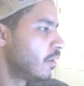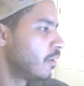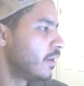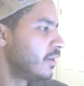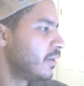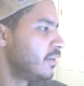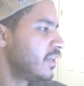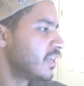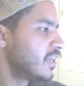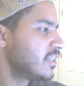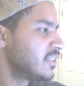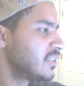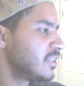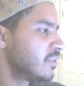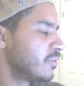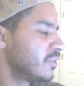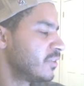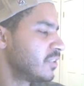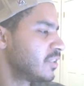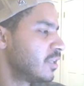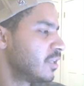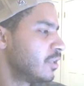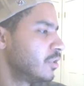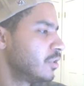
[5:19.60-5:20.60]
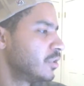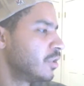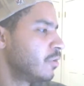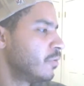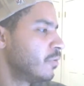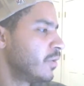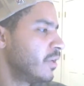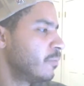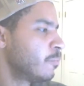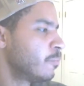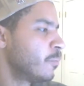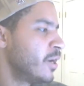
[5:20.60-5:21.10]
All right, next lyrics.
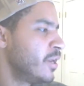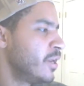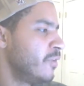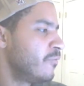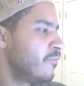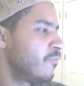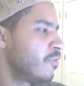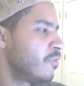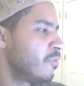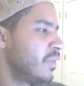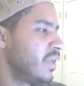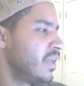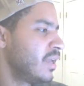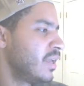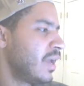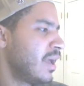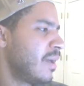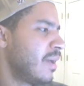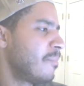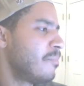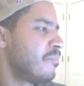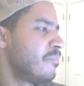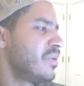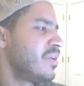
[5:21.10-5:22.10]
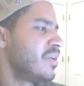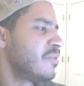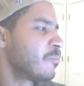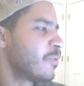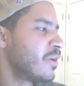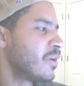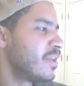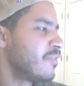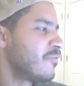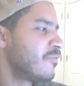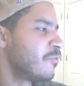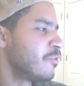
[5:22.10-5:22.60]
So get ready for me. I've been
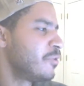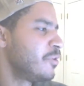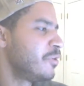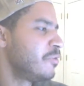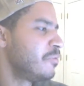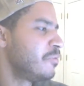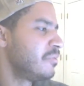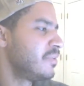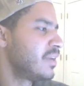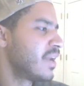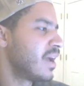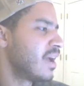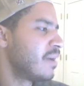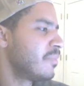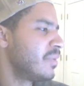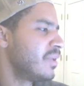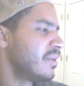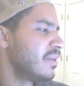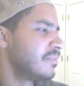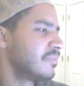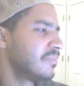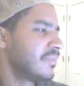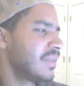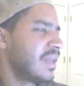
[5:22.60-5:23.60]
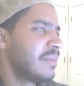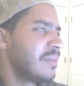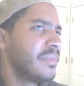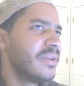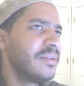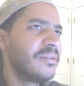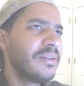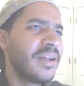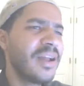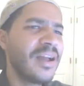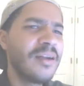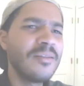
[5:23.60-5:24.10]
ready for you, Nami. I've
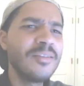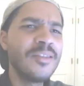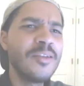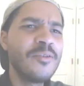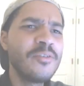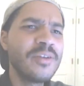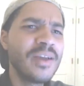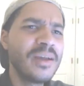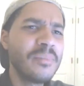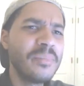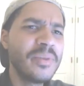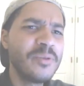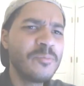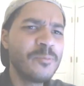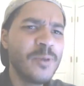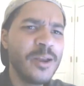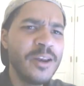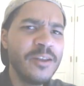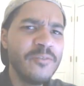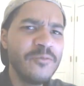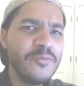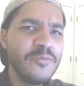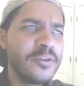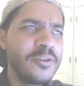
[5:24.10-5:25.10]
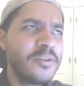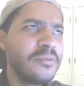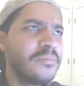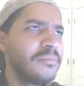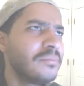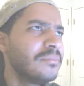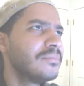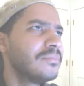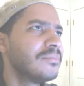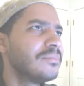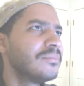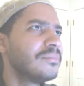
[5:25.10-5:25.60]
been how long I've been ready for
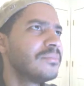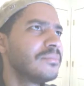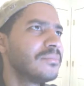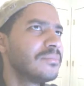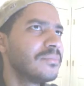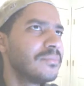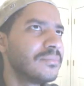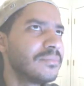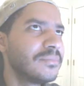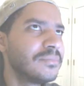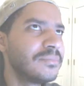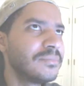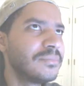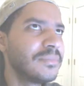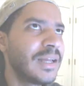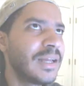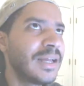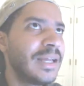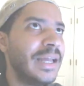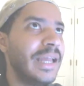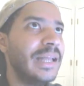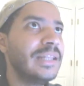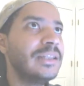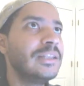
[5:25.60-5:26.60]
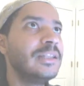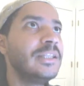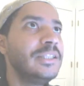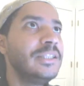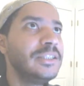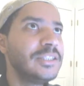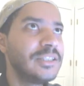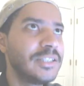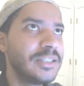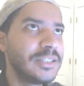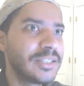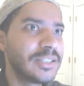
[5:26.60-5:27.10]
you? At
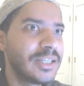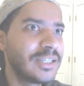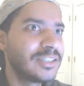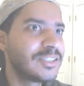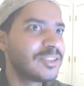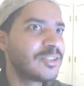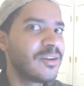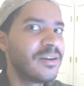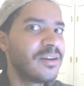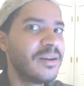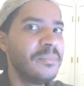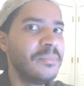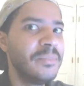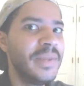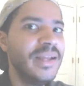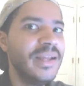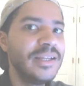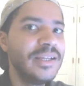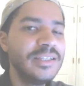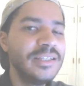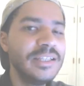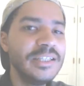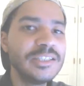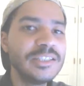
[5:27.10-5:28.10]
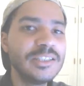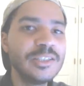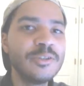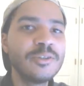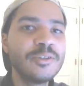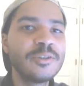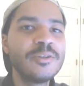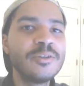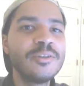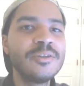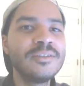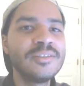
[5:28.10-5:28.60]
least since I started making these
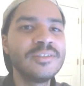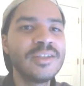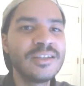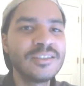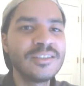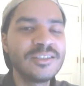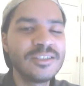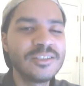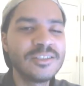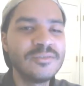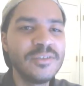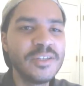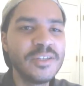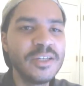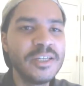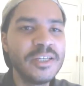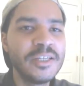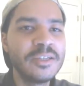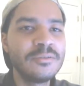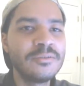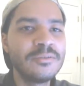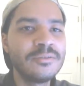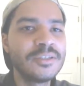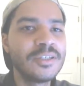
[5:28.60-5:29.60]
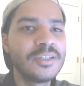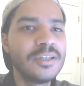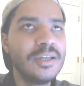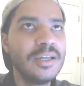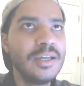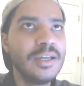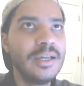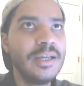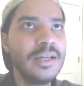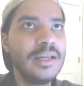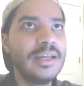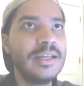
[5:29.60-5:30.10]
lyrical analysis videos.
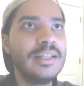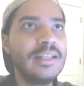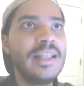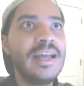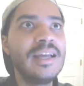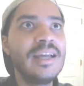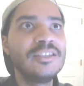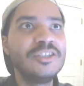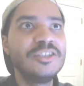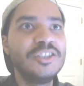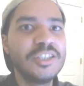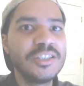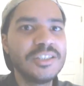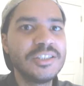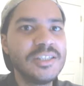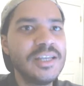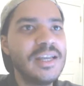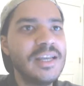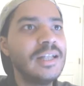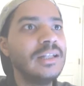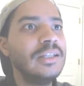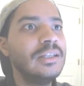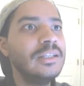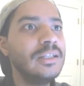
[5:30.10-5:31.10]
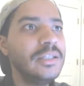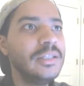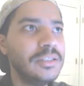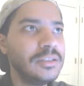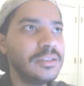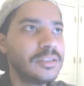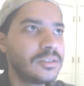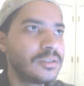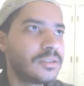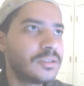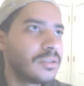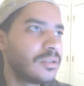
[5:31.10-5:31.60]
And that's just at
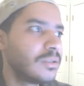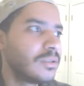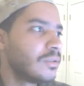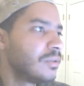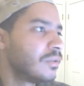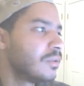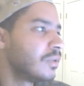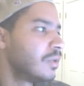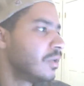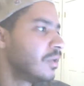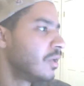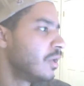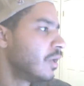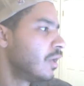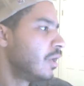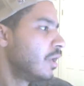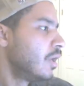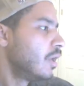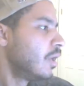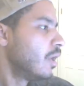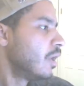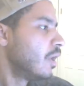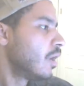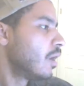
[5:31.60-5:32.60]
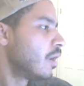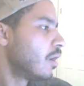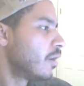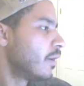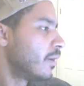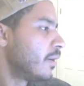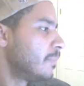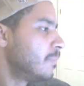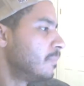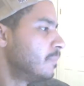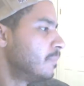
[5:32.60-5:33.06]
least. All right.